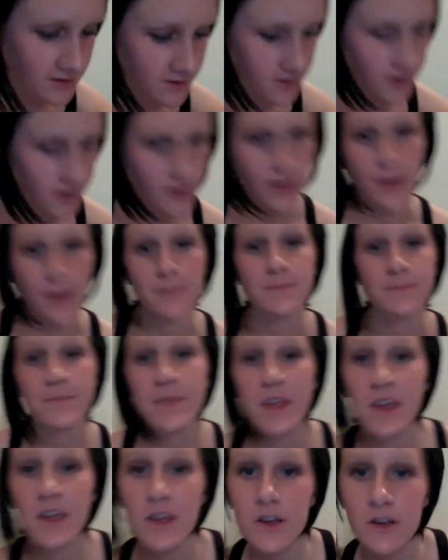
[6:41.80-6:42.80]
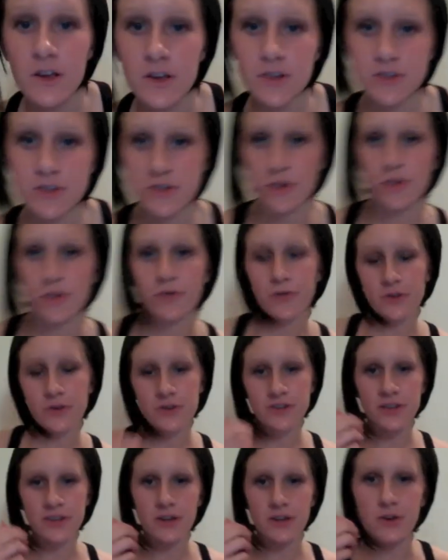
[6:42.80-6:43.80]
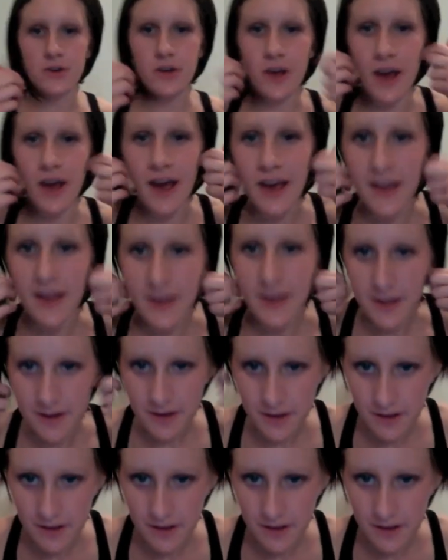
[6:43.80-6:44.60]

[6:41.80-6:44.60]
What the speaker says: okay, so the first thing it's kind